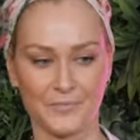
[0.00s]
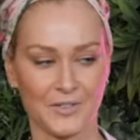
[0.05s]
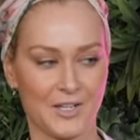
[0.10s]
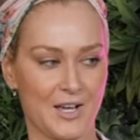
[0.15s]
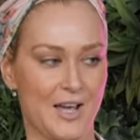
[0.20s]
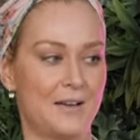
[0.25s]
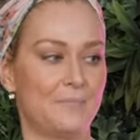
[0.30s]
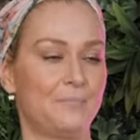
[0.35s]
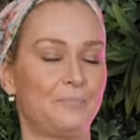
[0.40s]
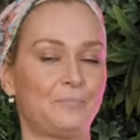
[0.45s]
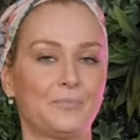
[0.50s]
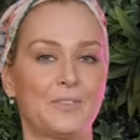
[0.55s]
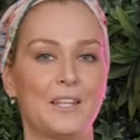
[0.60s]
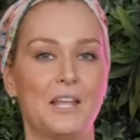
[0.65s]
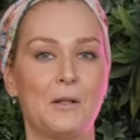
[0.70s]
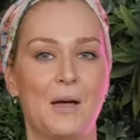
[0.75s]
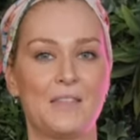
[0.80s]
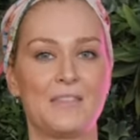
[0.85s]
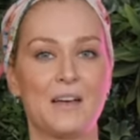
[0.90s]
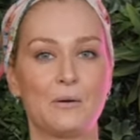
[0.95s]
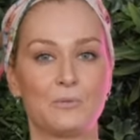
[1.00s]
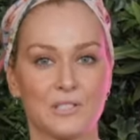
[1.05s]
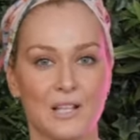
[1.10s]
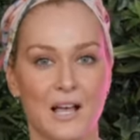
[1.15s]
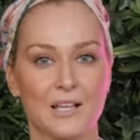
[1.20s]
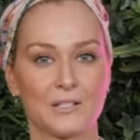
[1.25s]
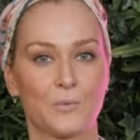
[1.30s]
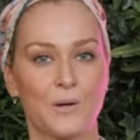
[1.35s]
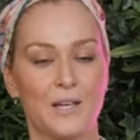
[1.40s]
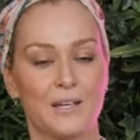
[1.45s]
Okay. Anyway, that was
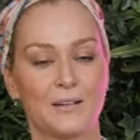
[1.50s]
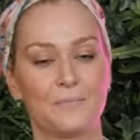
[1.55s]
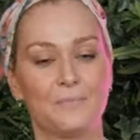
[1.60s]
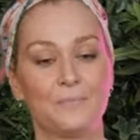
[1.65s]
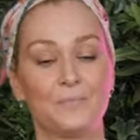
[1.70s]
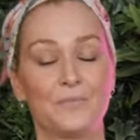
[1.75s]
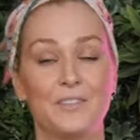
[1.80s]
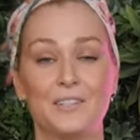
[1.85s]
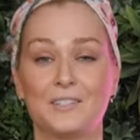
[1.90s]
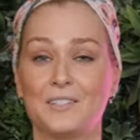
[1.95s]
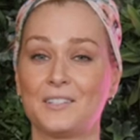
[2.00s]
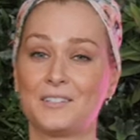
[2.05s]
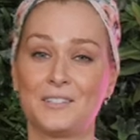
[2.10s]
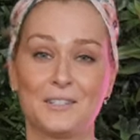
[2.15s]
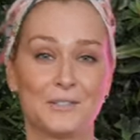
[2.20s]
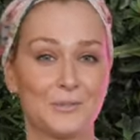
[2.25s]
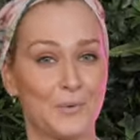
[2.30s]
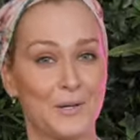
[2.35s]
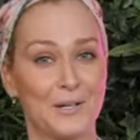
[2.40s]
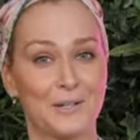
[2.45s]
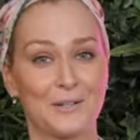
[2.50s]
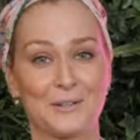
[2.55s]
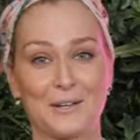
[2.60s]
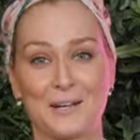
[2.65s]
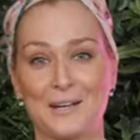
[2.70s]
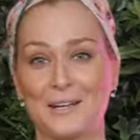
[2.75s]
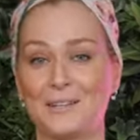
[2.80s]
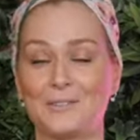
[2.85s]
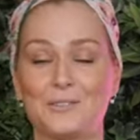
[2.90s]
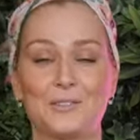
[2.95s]
last week. This is this week,
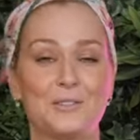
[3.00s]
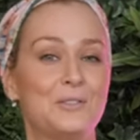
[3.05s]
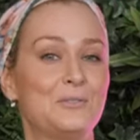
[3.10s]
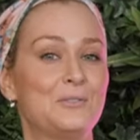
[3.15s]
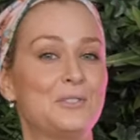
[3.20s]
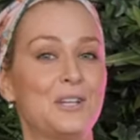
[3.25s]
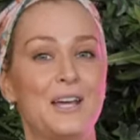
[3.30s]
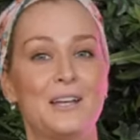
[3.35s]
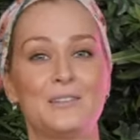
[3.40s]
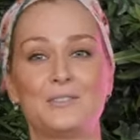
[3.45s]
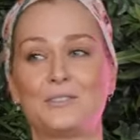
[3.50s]
okay? It's a new day,